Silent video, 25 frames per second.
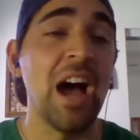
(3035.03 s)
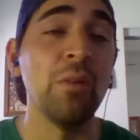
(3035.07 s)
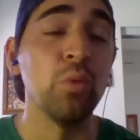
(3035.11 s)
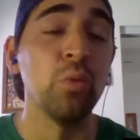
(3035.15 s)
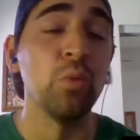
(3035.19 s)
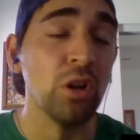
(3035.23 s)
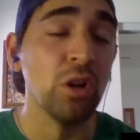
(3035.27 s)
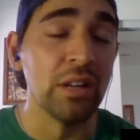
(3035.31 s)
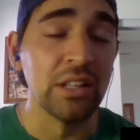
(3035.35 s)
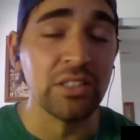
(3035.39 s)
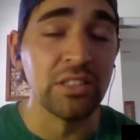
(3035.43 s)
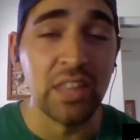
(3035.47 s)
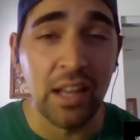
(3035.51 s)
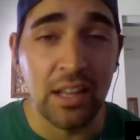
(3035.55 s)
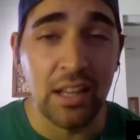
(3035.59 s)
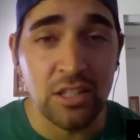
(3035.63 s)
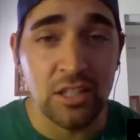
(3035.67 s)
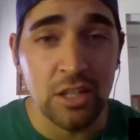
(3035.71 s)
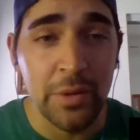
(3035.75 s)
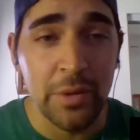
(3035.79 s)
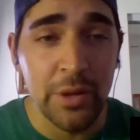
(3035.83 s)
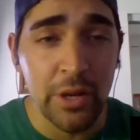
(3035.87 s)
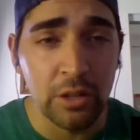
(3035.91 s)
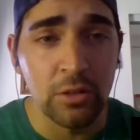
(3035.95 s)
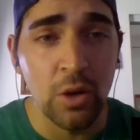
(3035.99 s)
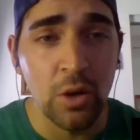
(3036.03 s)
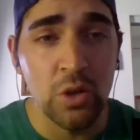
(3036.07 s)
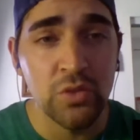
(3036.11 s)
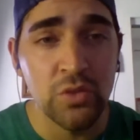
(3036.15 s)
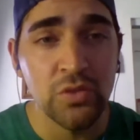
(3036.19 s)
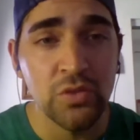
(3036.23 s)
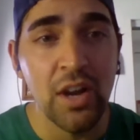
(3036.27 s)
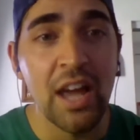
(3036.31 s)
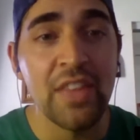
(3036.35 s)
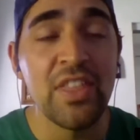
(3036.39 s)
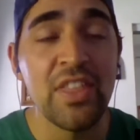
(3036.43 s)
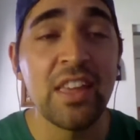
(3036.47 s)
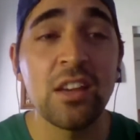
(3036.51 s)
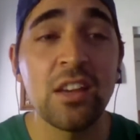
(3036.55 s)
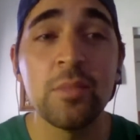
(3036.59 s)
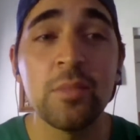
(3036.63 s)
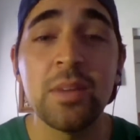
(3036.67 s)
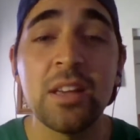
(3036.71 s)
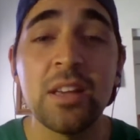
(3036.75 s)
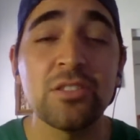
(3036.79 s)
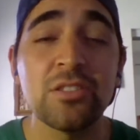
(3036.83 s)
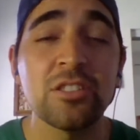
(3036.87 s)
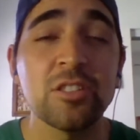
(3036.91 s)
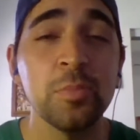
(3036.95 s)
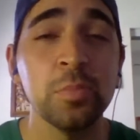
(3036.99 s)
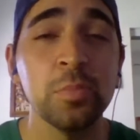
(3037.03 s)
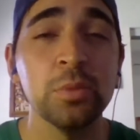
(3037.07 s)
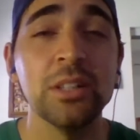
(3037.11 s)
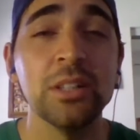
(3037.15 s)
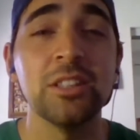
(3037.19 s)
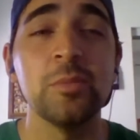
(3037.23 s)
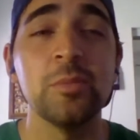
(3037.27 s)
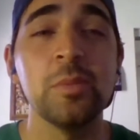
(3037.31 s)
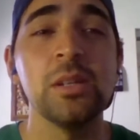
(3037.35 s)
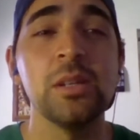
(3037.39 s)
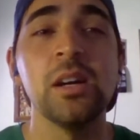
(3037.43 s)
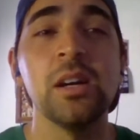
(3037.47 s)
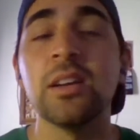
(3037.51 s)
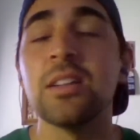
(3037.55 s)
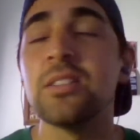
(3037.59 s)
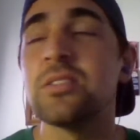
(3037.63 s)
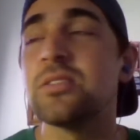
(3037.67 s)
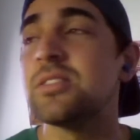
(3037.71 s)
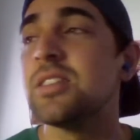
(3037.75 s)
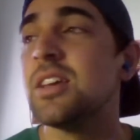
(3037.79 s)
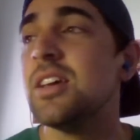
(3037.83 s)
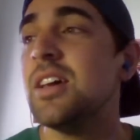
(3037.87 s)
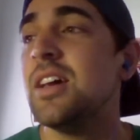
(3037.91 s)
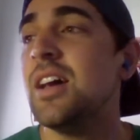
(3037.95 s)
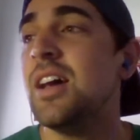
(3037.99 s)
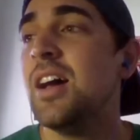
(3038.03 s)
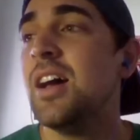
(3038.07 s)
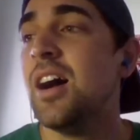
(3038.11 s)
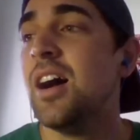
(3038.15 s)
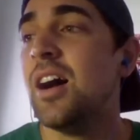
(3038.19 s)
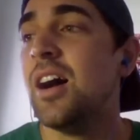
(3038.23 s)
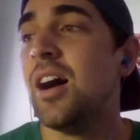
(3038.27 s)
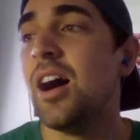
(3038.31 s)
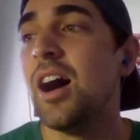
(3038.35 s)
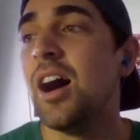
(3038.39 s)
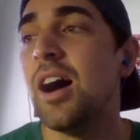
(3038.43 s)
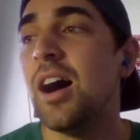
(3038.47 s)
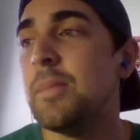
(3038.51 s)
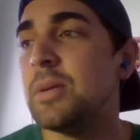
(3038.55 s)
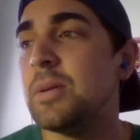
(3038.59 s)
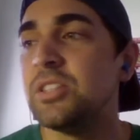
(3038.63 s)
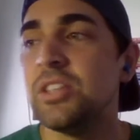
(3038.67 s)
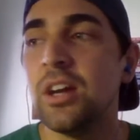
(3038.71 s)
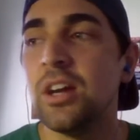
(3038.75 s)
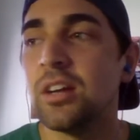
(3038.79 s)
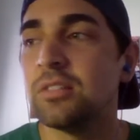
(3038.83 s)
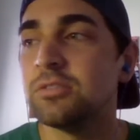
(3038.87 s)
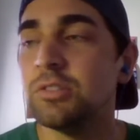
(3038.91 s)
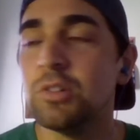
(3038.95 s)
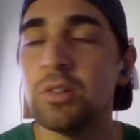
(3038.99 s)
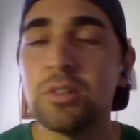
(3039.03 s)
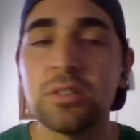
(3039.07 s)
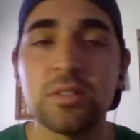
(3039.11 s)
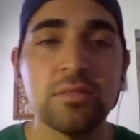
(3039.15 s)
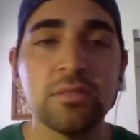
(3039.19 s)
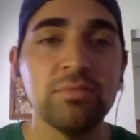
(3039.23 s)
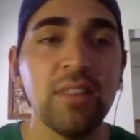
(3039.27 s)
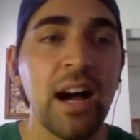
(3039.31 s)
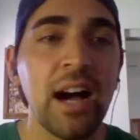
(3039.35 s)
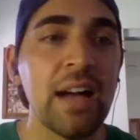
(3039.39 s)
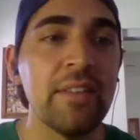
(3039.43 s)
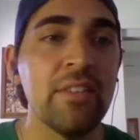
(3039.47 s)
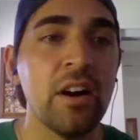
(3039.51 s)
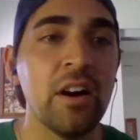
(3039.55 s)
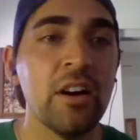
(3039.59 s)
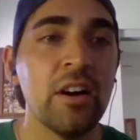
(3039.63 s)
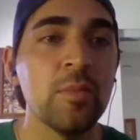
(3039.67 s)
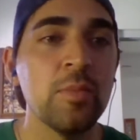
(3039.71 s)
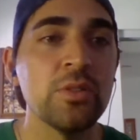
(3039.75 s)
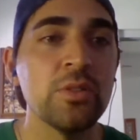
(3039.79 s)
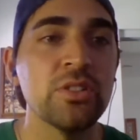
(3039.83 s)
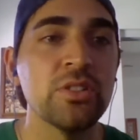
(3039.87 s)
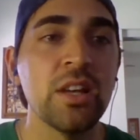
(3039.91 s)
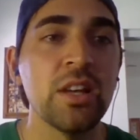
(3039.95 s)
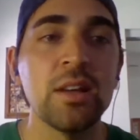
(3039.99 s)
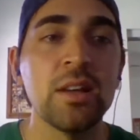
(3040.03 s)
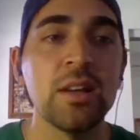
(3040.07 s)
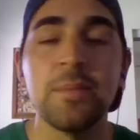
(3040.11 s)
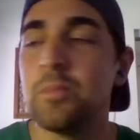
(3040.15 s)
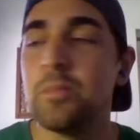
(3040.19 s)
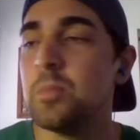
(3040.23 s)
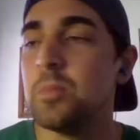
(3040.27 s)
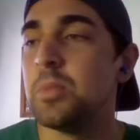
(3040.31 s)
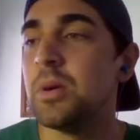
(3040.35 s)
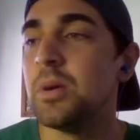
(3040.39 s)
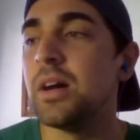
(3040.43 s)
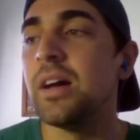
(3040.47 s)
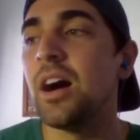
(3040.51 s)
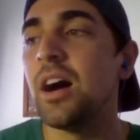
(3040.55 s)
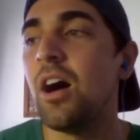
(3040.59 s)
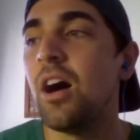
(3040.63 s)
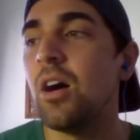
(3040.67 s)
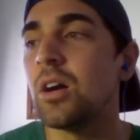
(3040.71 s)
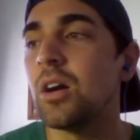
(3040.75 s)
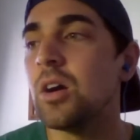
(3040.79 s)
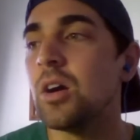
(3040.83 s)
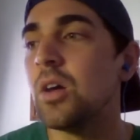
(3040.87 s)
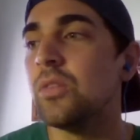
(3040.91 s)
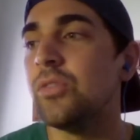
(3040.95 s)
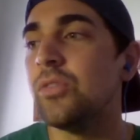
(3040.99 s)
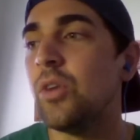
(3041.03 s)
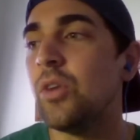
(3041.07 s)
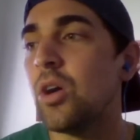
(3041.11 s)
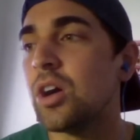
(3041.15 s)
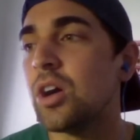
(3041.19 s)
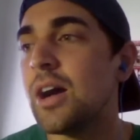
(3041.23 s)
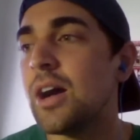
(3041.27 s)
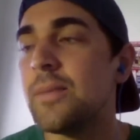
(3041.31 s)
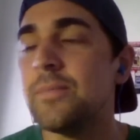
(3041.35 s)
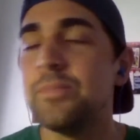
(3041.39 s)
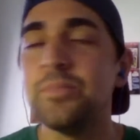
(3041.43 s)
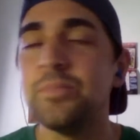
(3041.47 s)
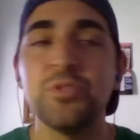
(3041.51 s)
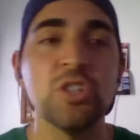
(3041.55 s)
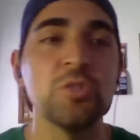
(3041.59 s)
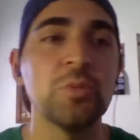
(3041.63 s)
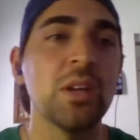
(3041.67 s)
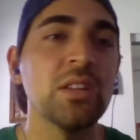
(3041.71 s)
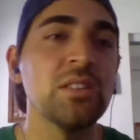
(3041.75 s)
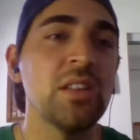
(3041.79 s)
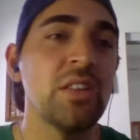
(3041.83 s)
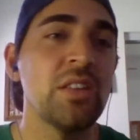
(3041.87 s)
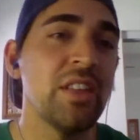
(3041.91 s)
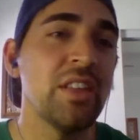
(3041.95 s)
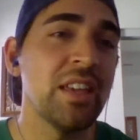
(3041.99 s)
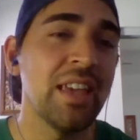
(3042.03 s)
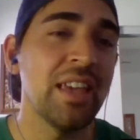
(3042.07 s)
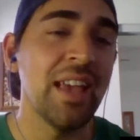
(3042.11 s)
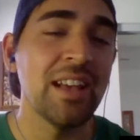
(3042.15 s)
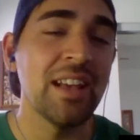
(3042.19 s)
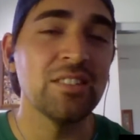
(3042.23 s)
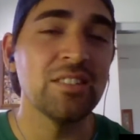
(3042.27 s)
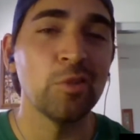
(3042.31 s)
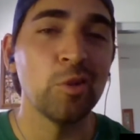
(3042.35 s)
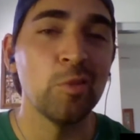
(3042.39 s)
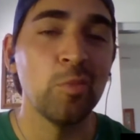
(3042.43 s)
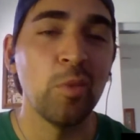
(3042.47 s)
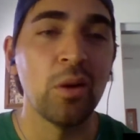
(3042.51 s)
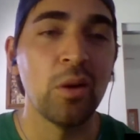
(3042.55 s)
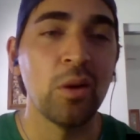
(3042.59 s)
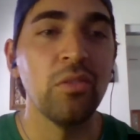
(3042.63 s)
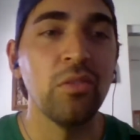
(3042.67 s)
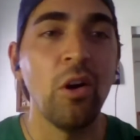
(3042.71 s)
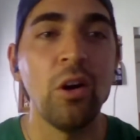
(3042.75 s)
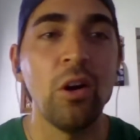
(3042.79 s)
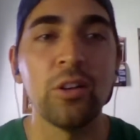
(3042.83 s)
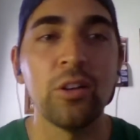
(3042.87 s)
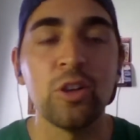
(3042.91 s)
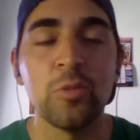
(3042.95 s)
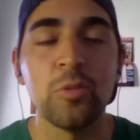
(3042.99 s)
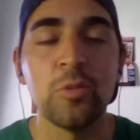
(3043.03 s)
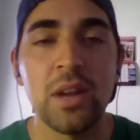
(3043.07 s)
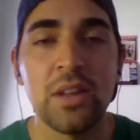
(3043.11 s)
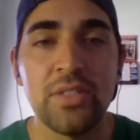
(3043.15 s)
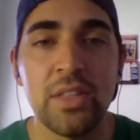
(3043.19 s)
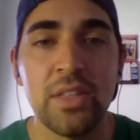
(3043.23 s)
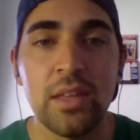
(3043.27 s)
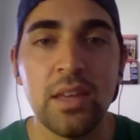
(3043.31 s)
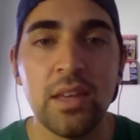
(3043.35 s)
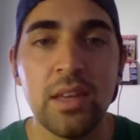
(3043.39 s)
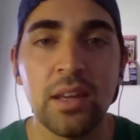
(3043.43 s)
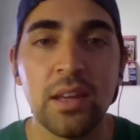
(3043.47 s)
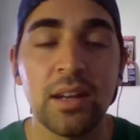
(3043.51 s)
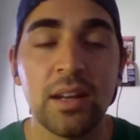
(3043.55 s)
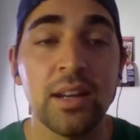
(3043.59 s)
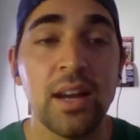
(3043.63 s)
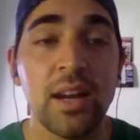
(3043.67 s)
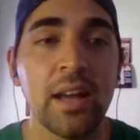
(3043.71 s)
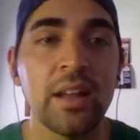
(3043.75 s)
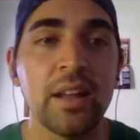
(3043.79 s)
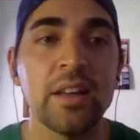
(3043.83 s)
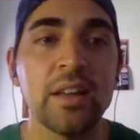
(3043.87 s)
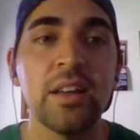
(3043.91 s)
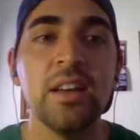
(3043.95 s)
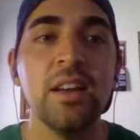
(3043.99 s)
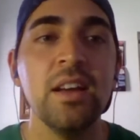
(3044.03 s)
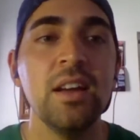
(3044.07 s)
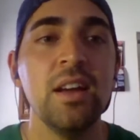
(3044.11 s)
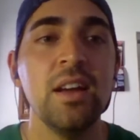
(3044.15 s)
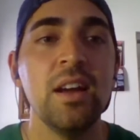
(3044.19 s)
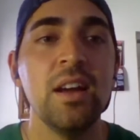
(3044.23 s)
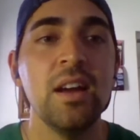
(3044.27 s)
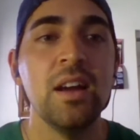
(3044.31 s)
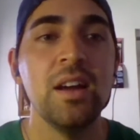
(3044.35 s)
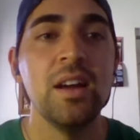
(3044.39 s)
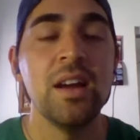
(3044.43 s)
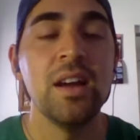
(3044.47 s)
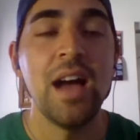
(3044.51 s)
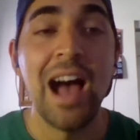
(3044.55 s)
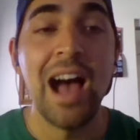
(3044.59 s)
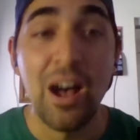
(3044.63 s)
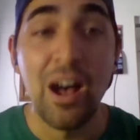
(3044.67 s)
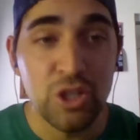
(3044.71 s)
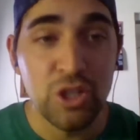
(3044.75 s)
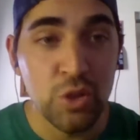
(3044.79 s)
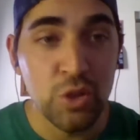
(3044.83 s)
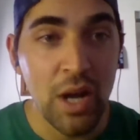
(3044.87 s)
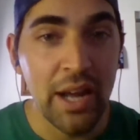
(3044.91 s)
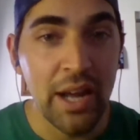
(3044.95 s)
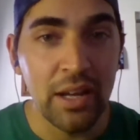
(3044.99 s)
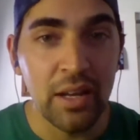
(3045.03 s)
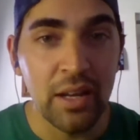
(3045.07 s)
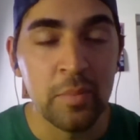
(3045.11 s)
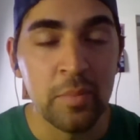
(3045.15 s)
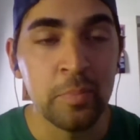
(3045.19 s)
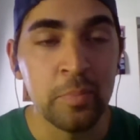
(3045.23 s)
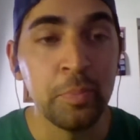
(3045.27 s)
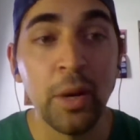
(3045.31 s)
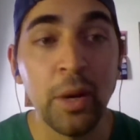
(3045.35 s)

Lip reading: I really think it's going to be a close fight. I think it could be a split, to be honest. But Derek Lewis is live 100%. But I'll go with Volkov just because I think he has a little more volume and I think he could kind of outstrike him.